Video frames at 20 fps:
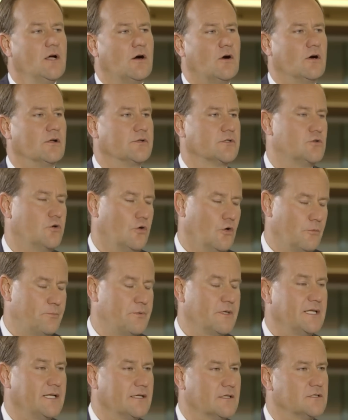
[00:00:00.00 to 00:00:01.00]
on
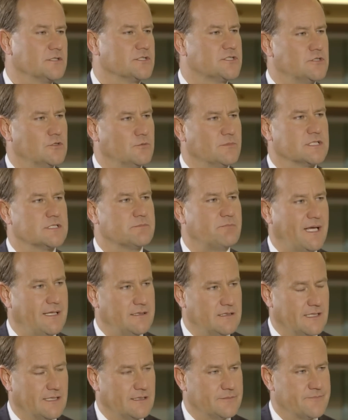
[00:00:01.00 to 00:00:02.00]
corporate and consumer
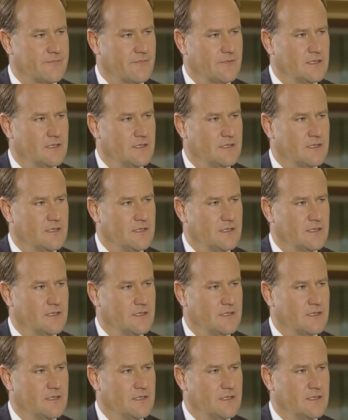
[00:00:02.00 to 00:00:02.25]
spending.